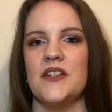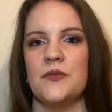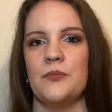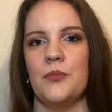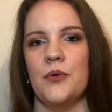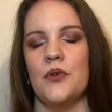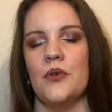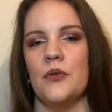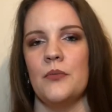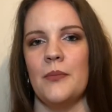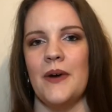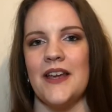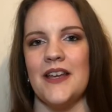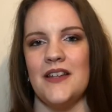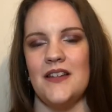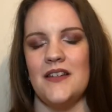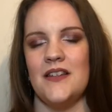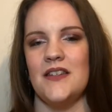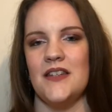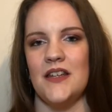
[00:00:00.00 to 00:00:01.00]
of putting my
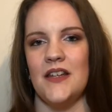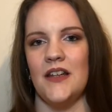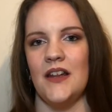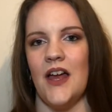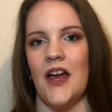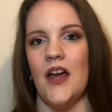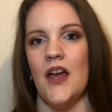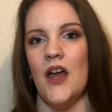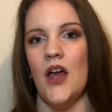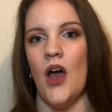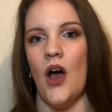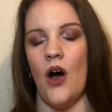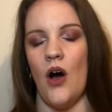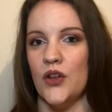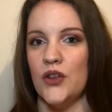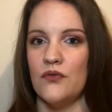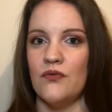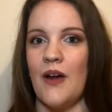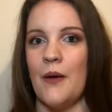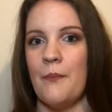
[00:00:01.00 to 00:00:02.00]
concealer
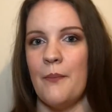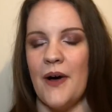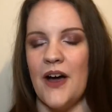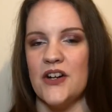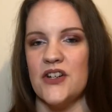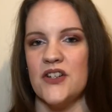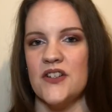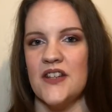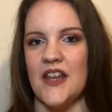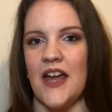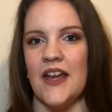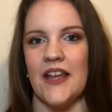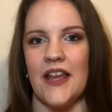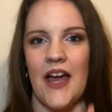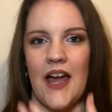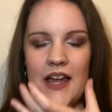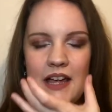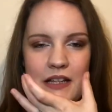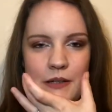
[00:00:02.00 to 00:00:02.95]
on the red patches that I get.